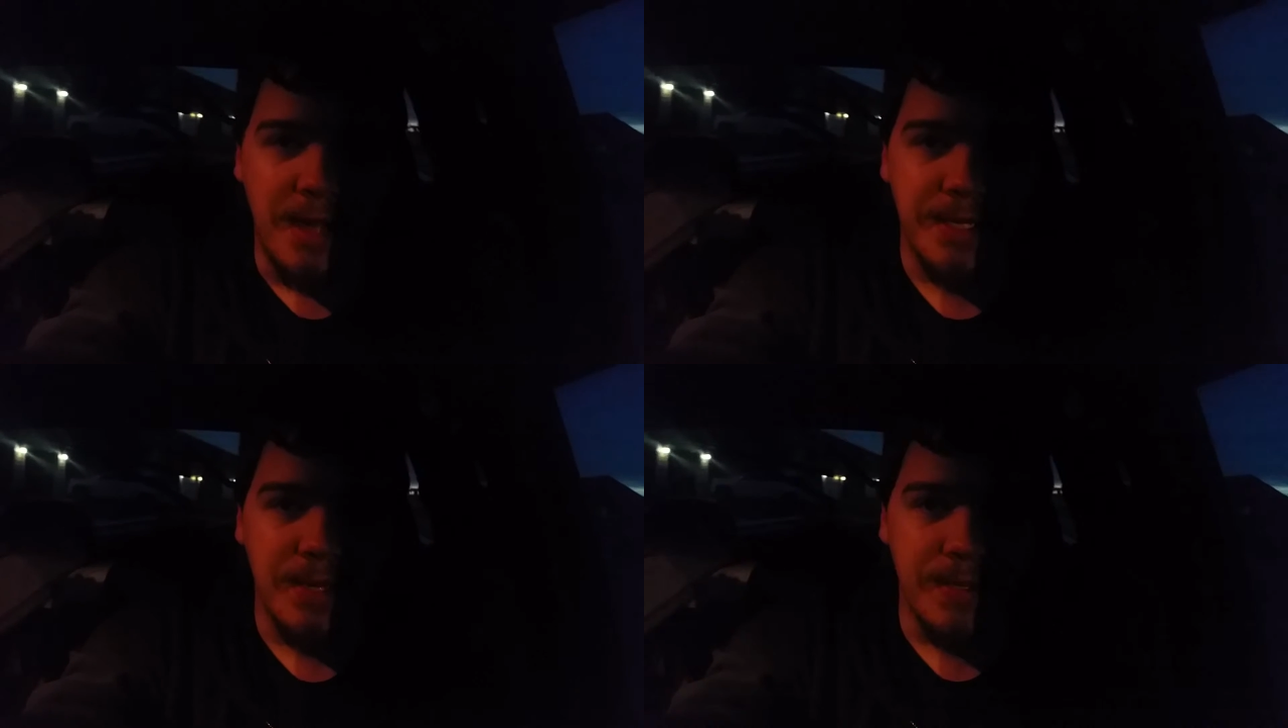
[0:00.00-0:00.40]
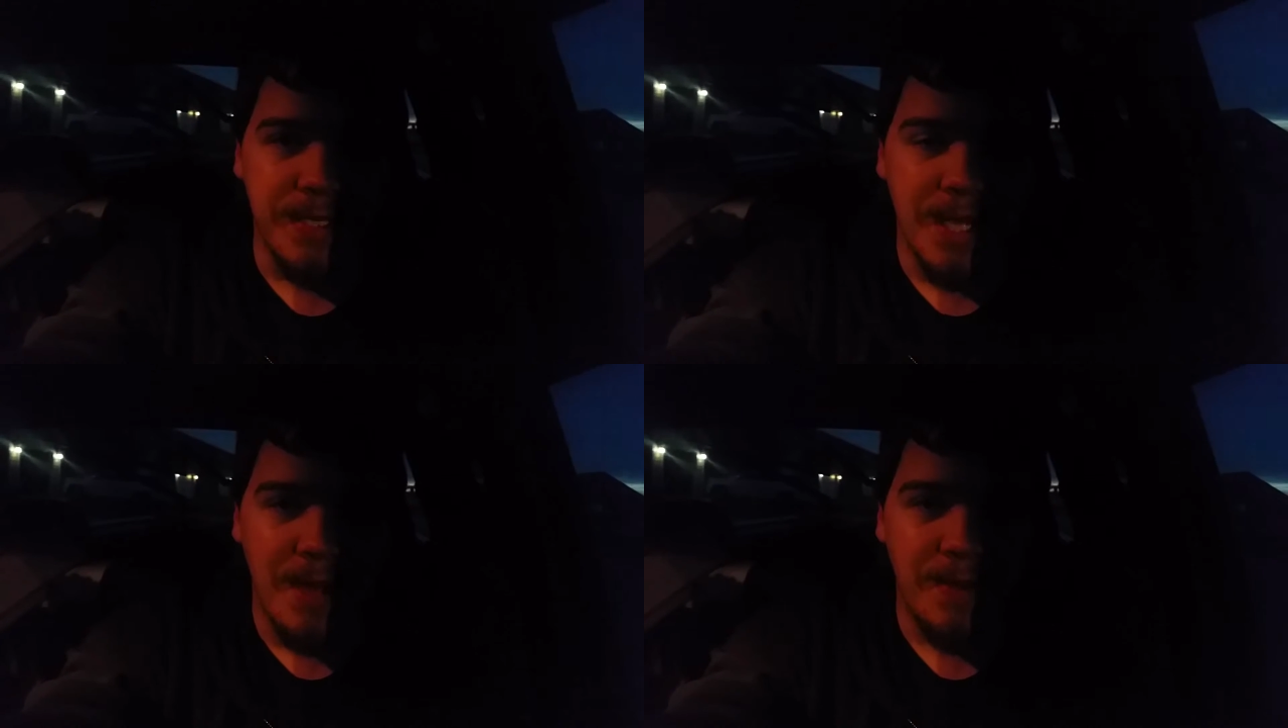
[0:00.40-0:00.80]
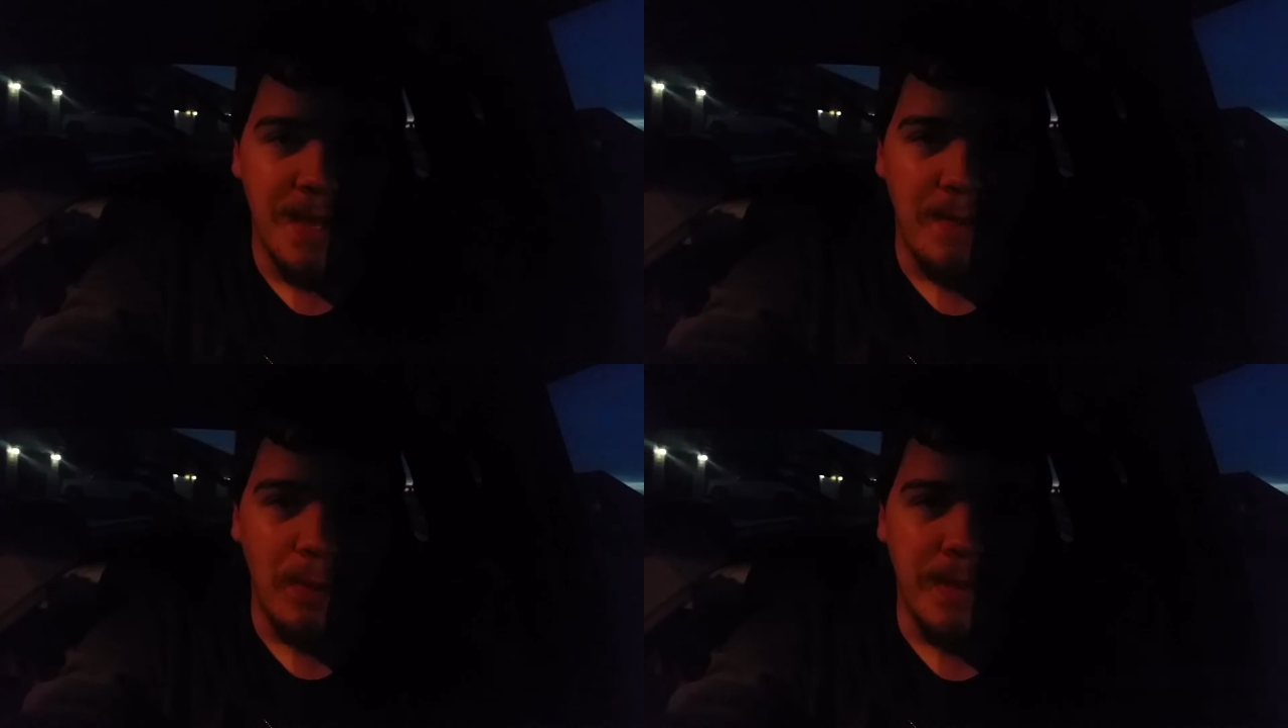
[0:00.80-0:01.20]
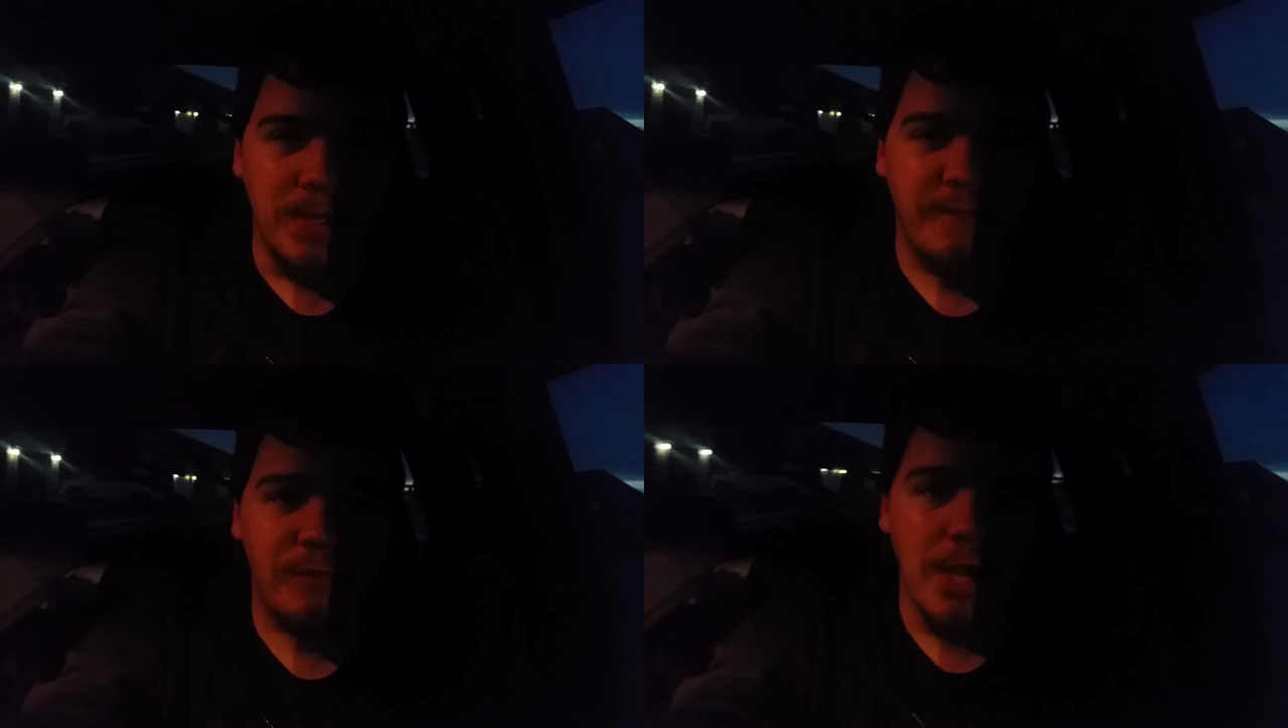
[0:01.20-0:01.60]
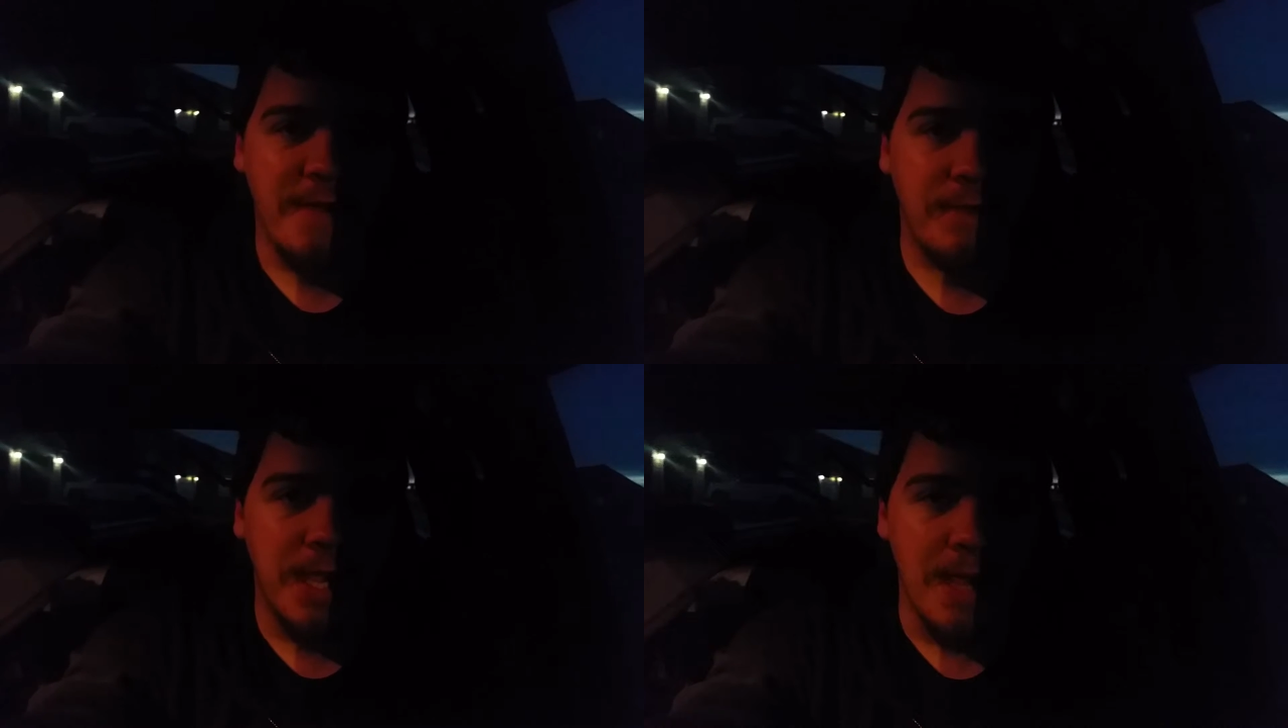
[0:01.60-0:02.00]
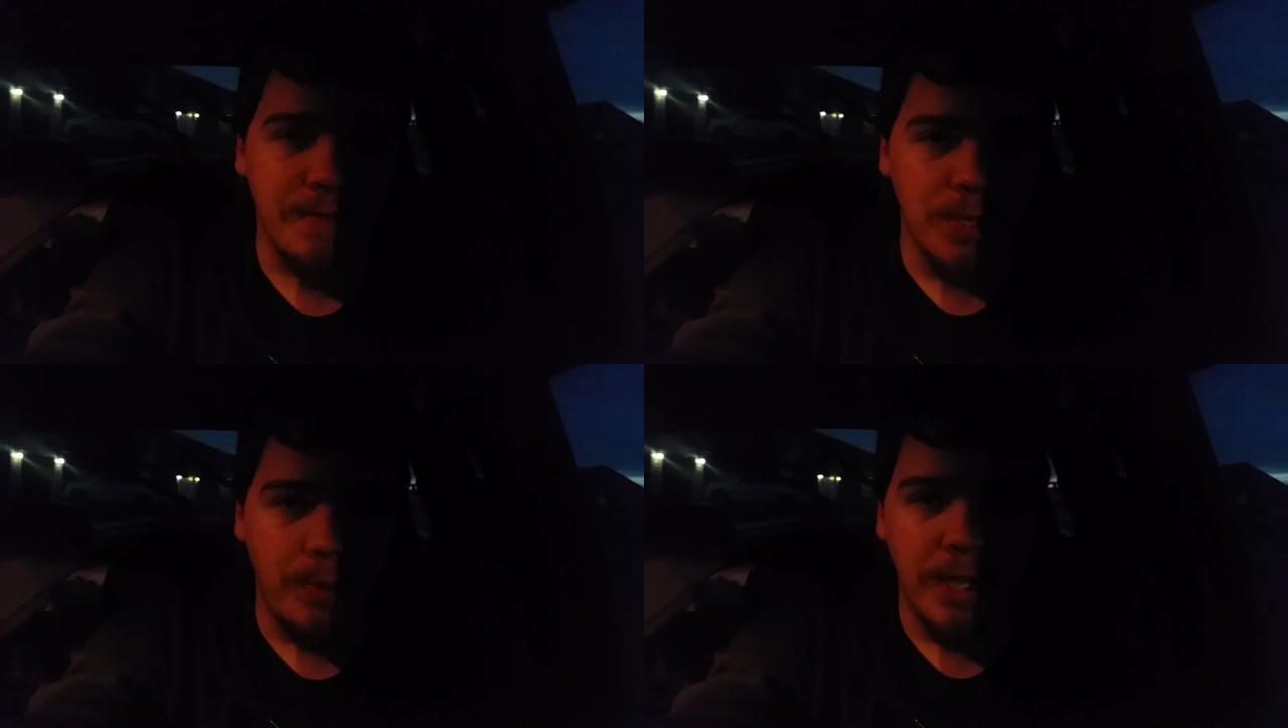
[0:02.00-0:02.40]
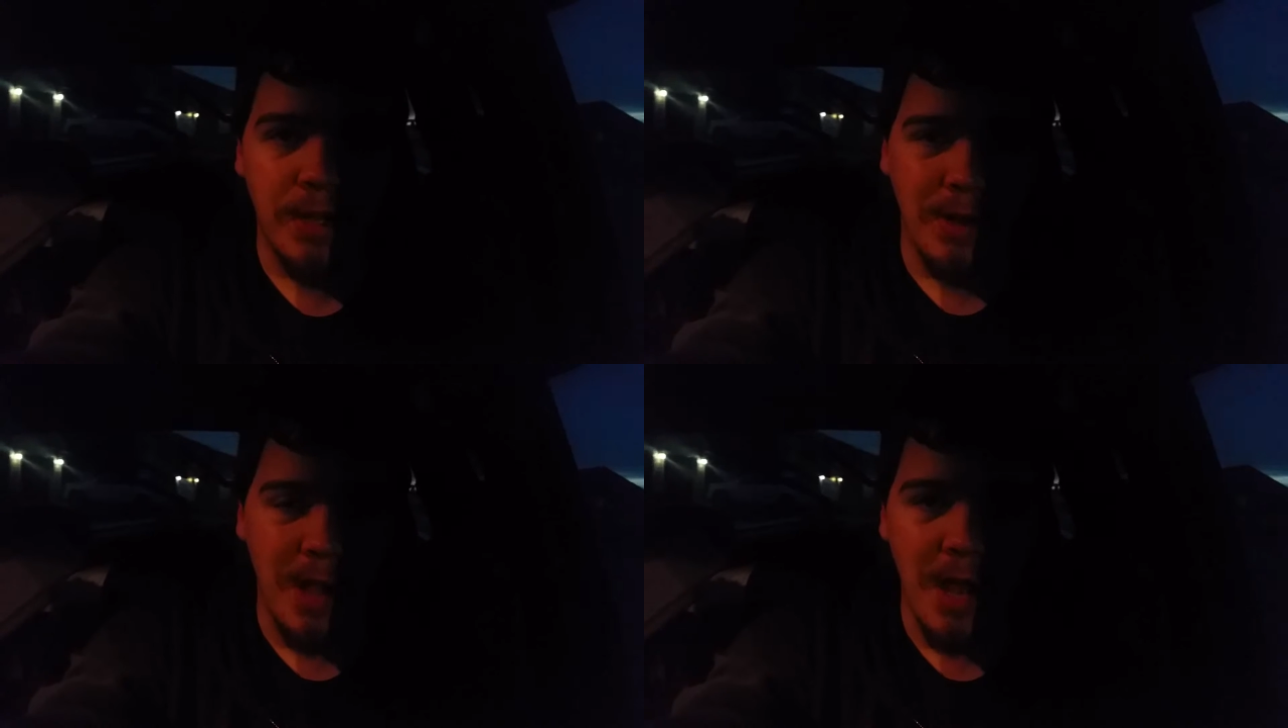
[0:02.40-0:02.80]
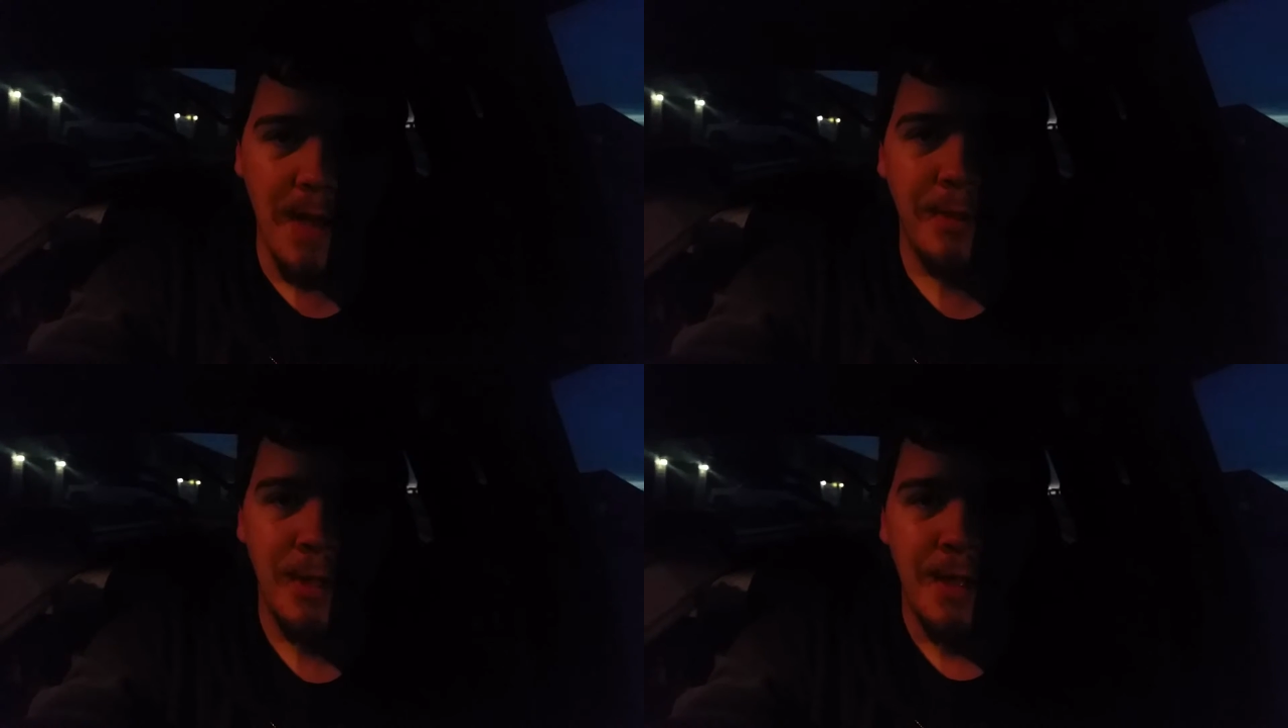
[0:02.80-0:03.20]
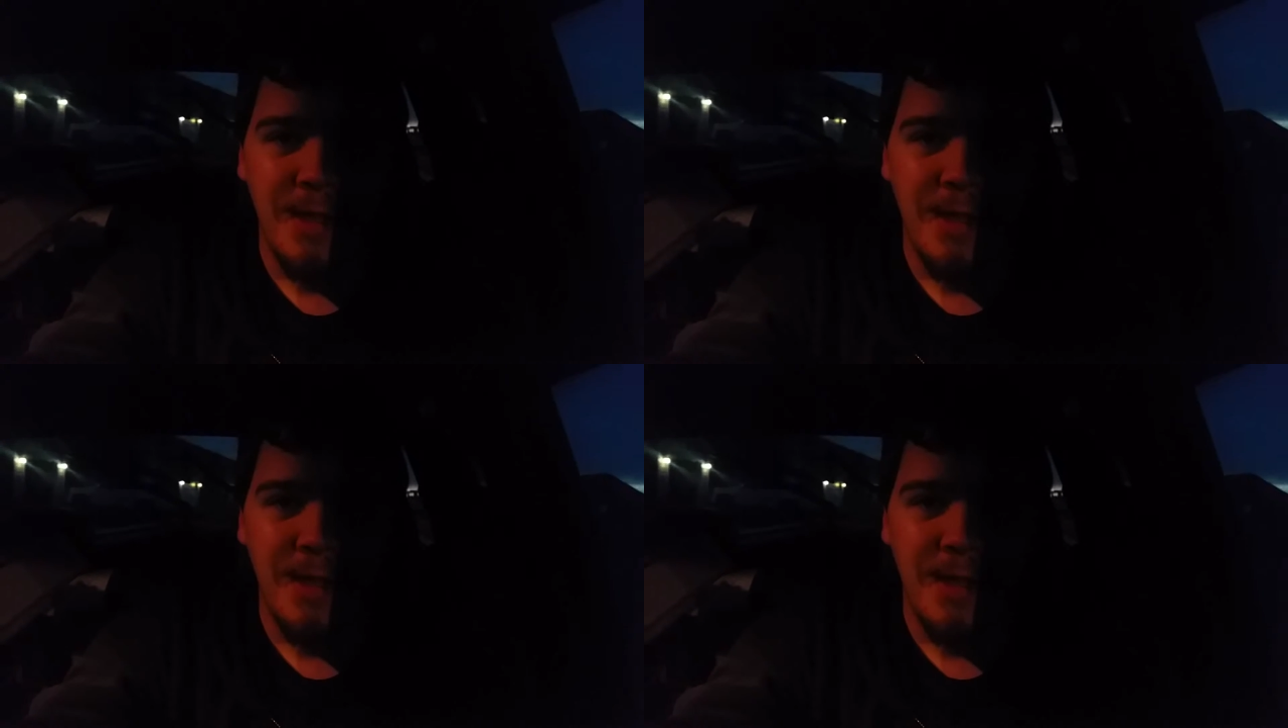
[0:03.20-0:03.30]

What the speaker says: Turns out that when the Lyft driver came to pick her up,